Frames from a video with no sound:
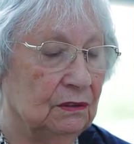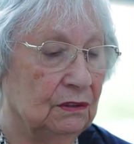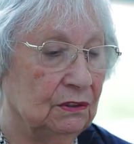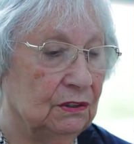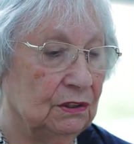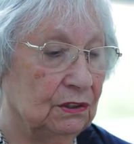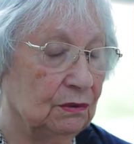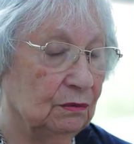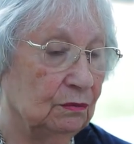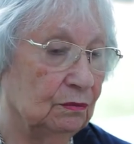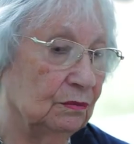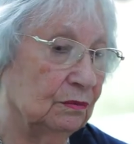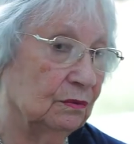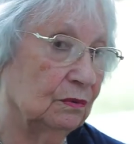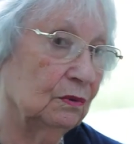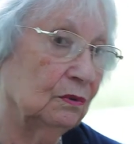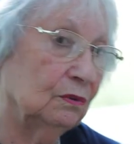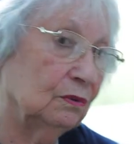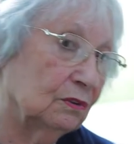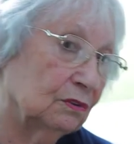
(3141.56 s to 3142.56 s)
she
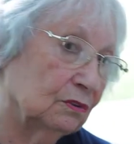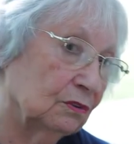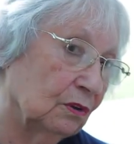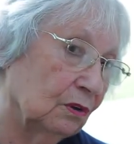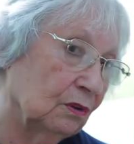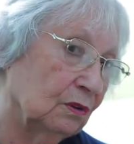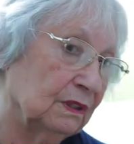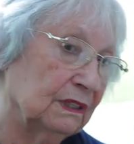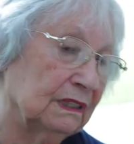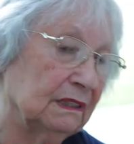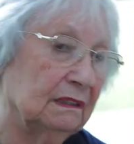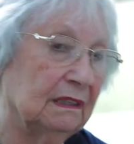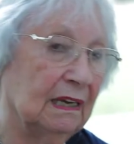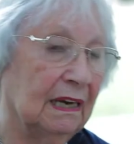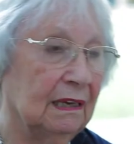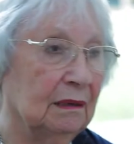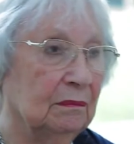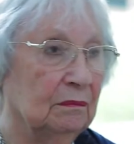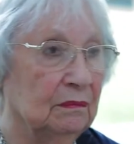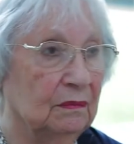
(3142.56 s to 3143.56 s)
looked all the
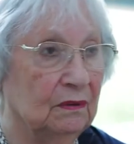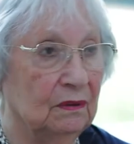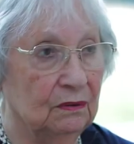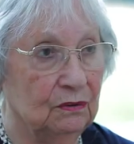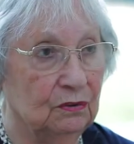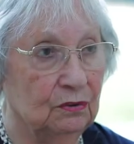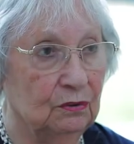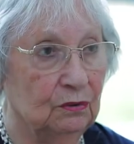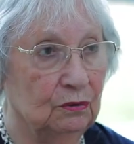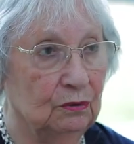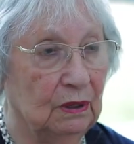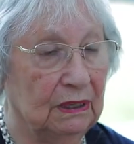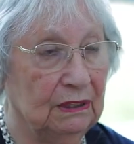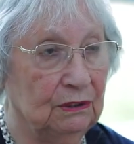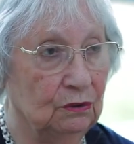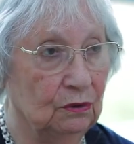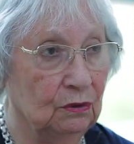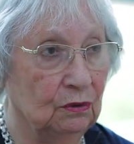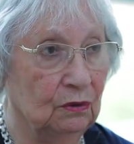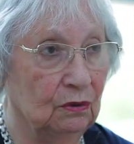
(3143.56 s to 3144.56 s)
time through a
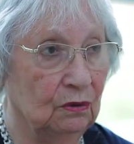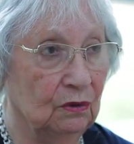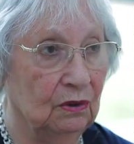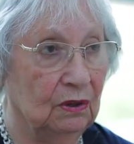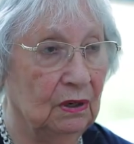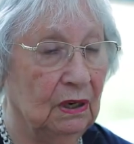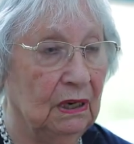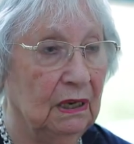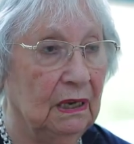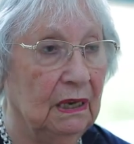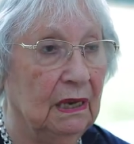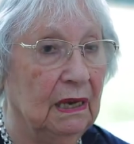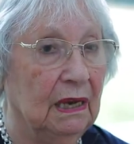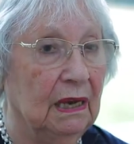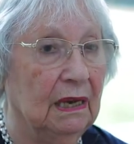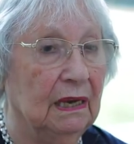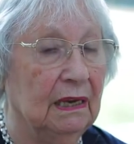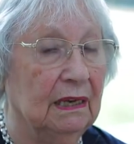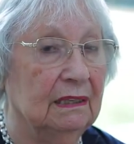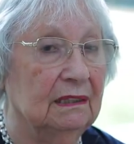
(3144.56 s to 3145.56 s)
door,
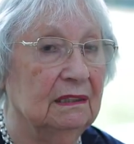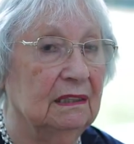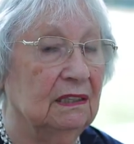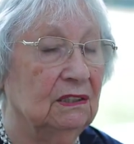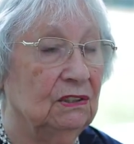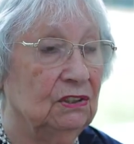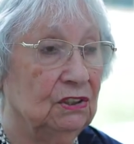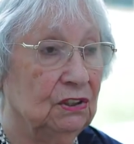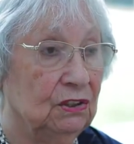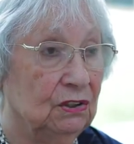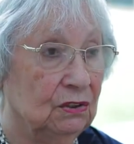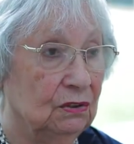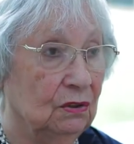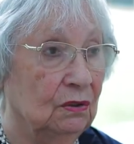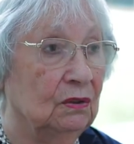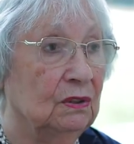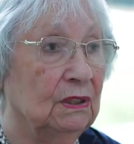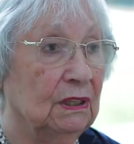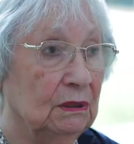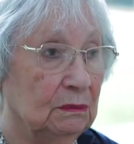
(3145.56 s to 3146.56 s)
and then she
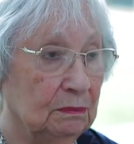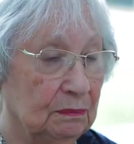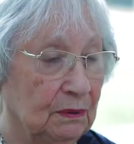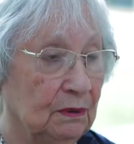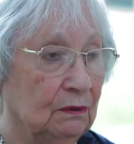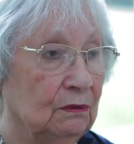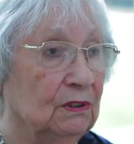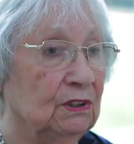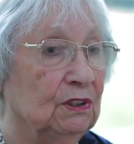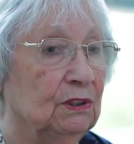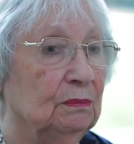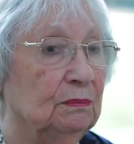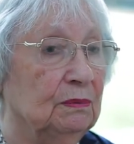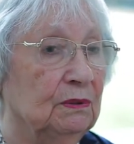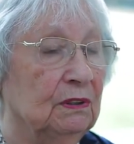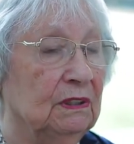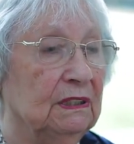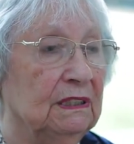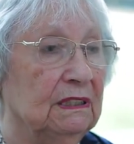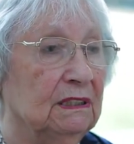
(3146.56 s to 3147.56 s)
saw that Polish
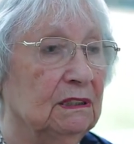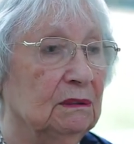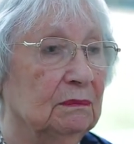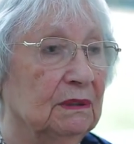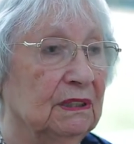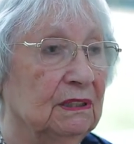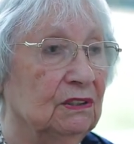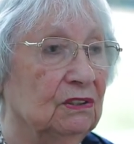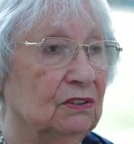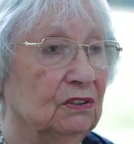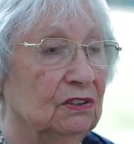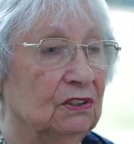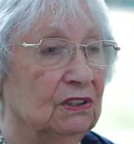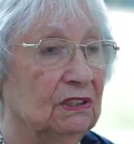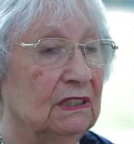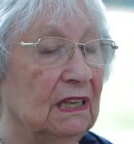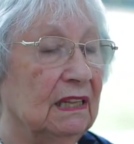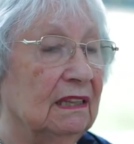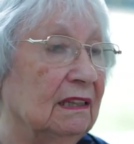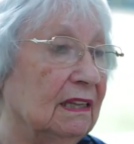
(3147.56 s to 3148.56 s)
policeman, so
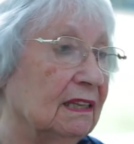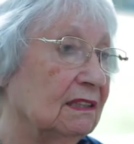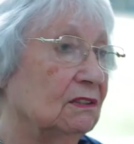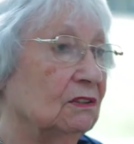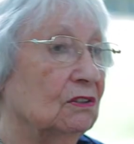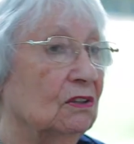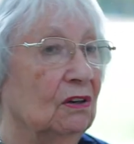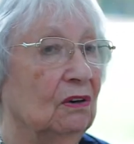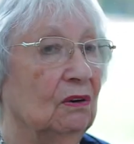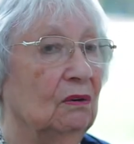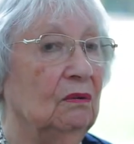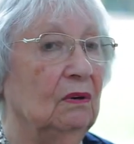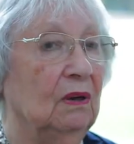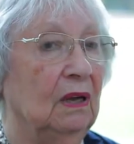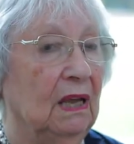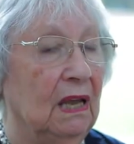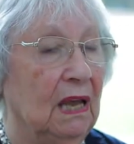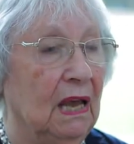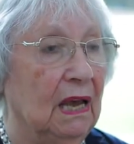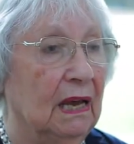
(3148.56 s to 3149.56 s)
she said, let's go.
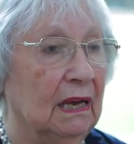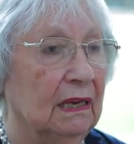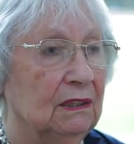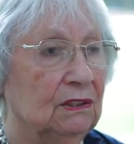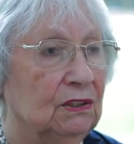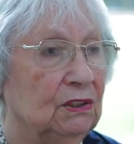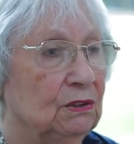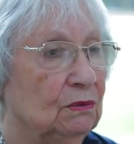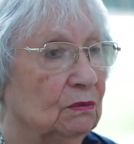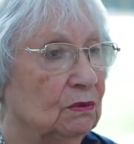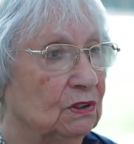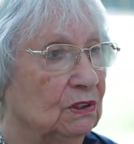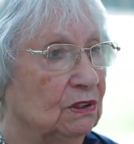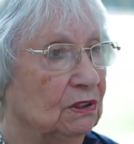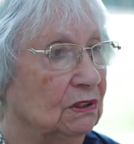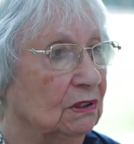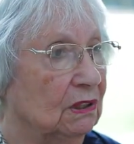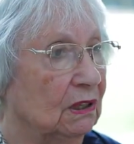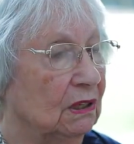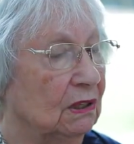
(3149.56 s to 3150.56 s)
And she
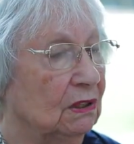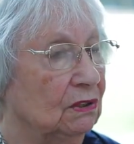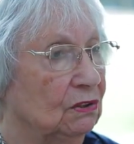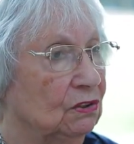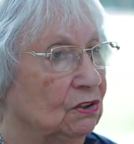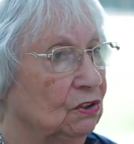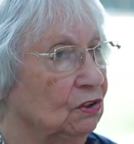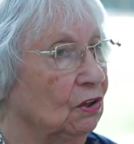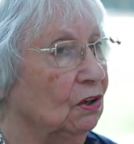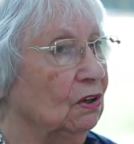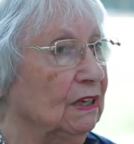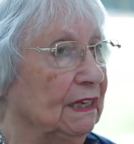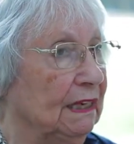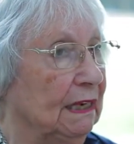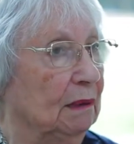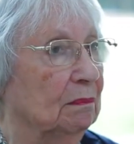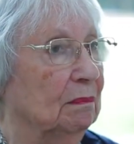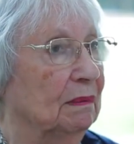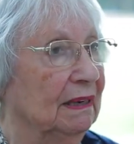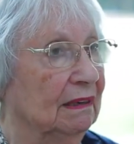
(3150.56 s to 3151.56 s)
was
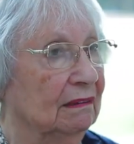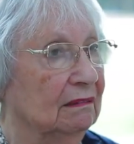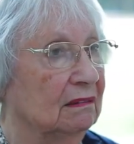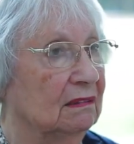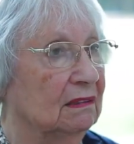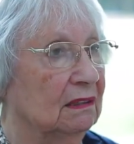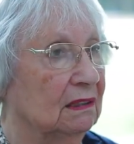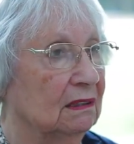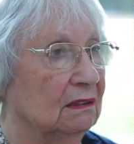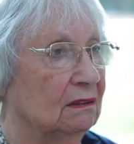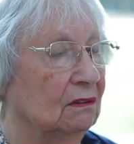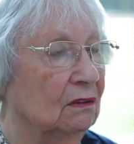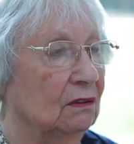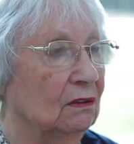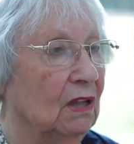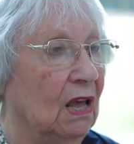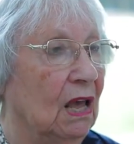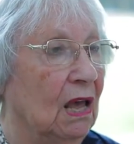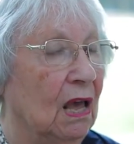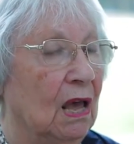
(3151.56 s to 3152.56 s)
jolly about it.
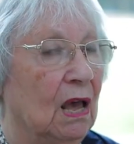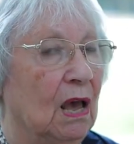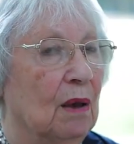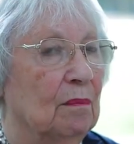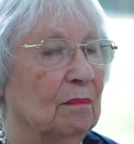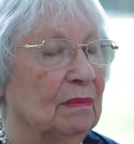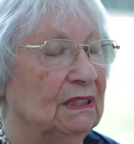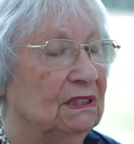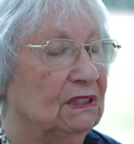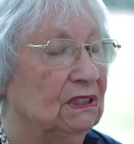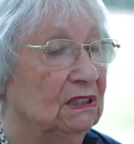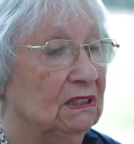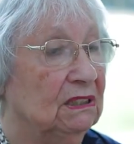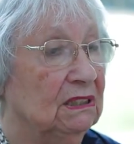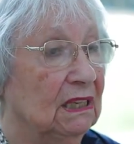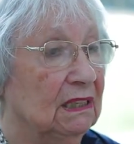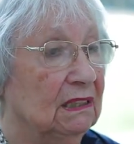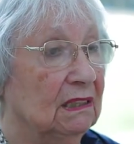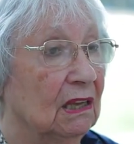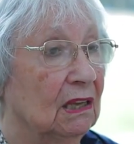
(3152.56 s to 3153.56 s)
But she
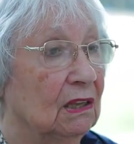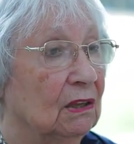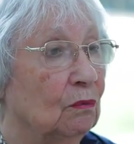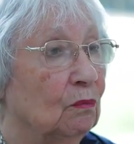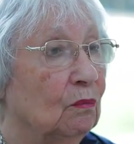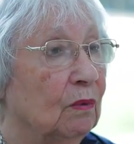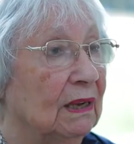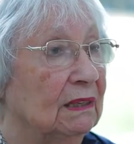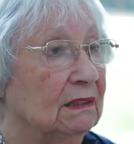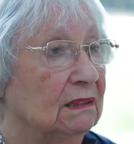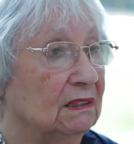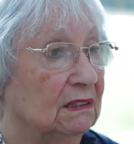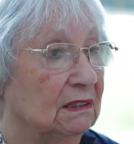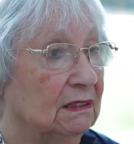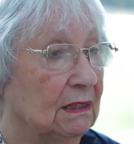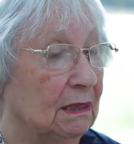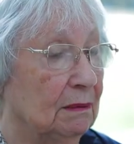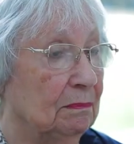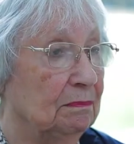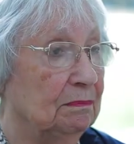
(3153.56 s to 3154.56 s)
said, one
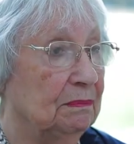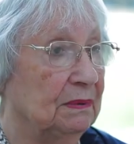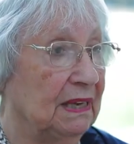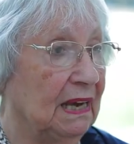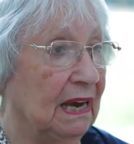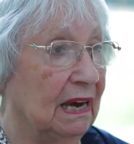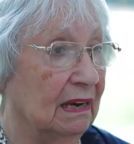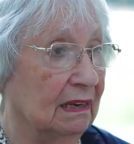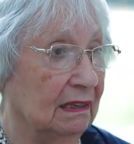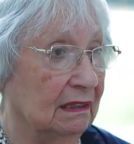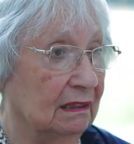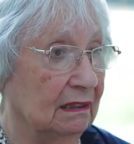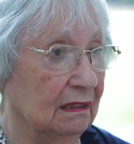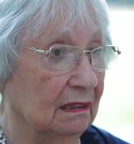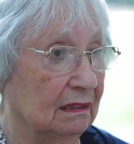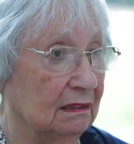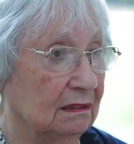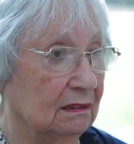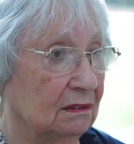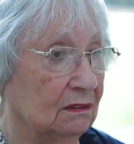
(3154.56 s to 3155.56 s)
step behind
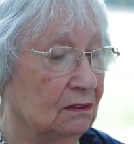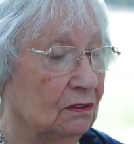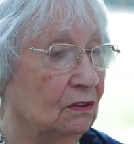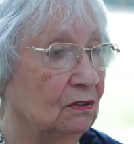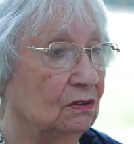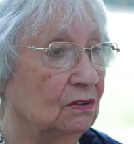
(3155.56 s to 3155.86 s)
us.